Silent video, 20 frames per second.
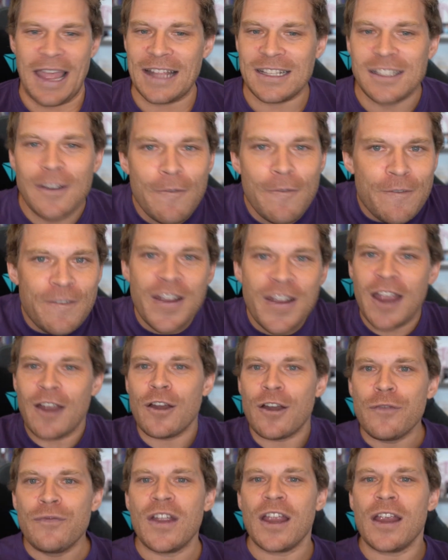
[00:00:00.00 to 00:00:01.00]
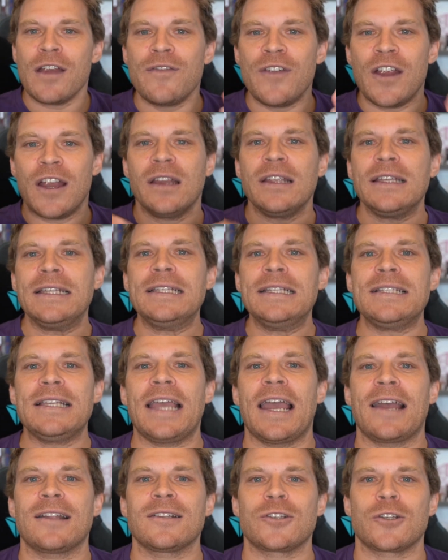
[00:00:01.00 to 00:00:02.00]
It's a very, very, very
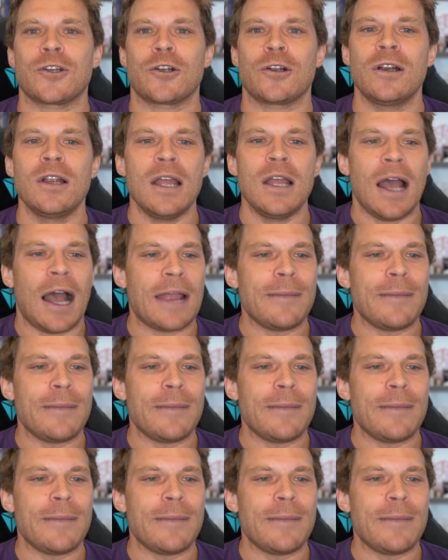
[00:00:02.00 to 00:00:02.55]
easy answer.